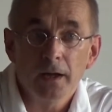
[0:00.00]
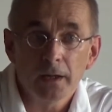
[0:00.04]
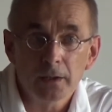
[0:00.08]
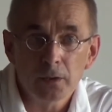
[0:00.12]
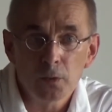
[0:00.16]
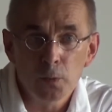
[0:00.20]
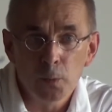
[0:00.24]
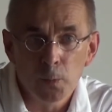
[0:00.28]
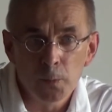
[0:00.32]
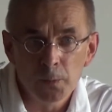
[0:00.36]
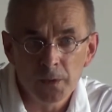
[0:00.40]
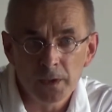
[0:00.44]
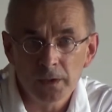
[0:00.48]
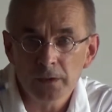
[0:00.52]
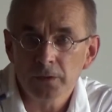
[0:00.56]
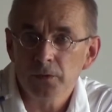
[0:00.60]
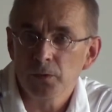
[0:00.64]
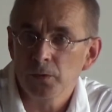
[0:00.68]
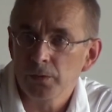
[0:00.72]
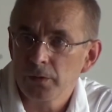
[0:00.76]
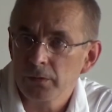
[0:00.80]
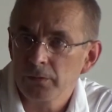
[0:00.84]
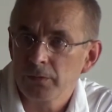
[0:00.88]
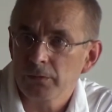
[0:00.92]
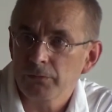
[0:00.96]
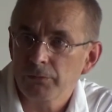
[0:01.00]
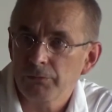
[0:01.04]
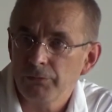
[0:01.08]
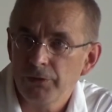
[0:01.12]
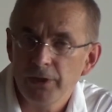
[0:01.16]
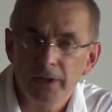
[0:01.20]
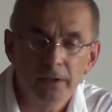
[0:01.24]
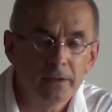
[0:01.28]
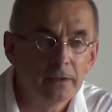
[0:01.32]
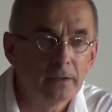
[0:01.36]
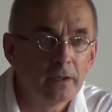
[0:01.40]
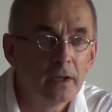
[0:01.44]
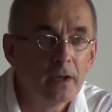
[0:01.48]
according to the
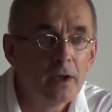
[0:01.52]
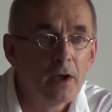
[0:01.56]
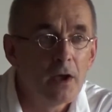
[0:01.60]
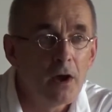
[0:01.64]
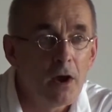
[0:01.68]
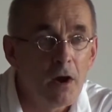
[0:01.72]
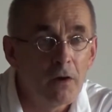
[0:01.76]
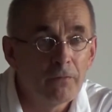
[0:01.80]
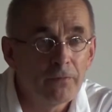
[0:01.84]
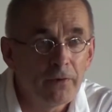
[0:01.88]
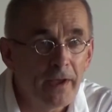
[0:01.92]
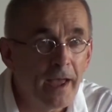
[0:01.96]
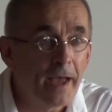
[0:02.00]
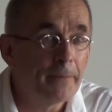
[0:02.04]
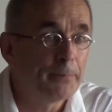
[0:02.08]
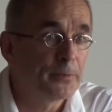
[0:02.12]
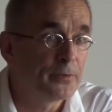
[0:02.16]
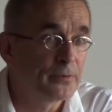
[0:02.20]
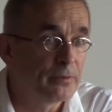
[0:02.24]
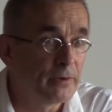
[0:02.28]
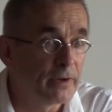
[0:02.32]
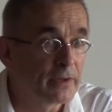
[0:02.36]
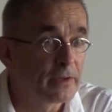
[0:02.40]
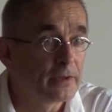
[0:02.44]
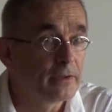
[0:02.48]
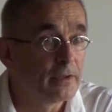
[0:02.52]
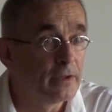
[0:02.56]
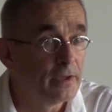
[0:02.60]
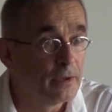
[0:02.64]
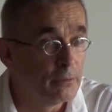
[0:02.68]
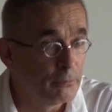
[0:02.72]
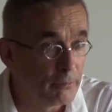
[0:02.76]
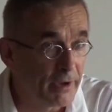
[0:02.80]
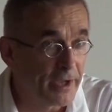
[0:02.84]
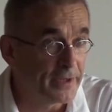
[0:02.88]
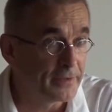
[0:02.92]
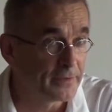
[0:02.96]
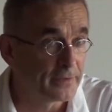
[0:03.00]
doctrine of abstract
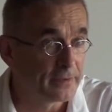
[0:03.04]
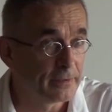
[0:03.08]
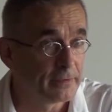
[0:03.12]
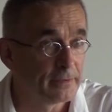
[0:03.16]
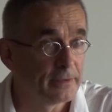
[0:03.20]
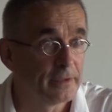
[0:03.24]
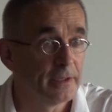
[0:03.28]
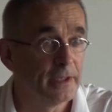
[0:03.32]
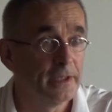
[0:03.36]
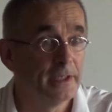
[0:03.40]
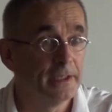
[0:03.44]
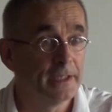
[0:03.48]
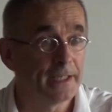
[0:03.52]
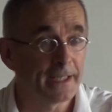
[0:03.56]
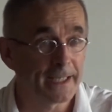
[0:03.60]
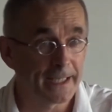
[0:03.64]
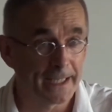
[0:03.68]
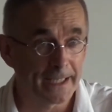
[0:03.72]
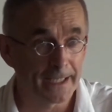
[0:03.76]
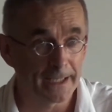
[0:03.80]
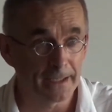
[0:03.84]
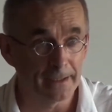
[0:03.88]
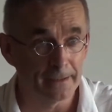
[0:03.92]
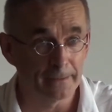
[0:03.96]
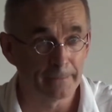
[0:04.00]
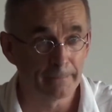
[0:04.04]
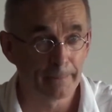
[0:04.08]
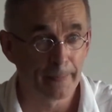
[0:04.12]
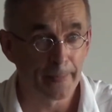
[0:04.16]
right in Hegel.